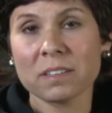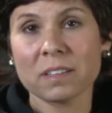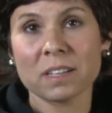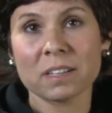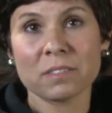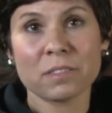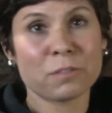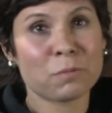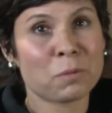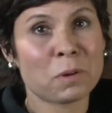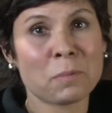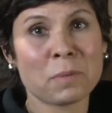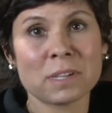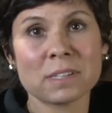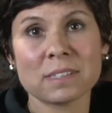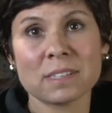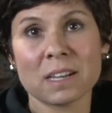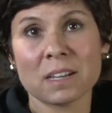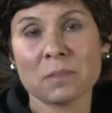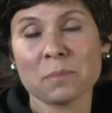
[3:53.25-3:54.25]
3
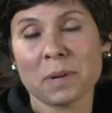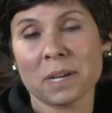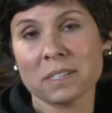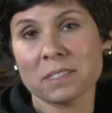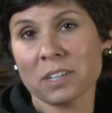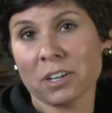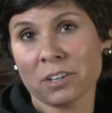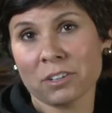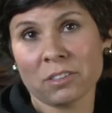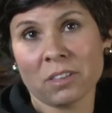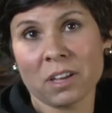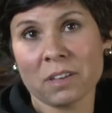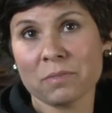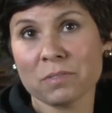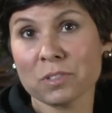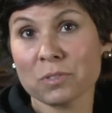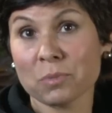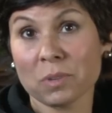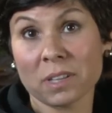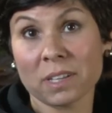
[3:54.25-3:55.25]
months out of my entire
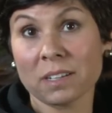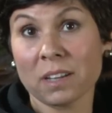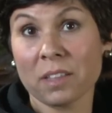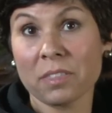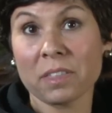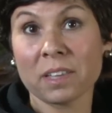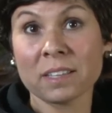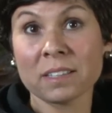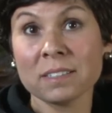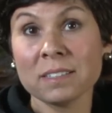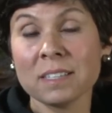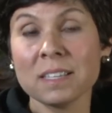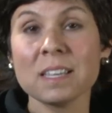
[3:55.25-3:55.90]
life is really nothing,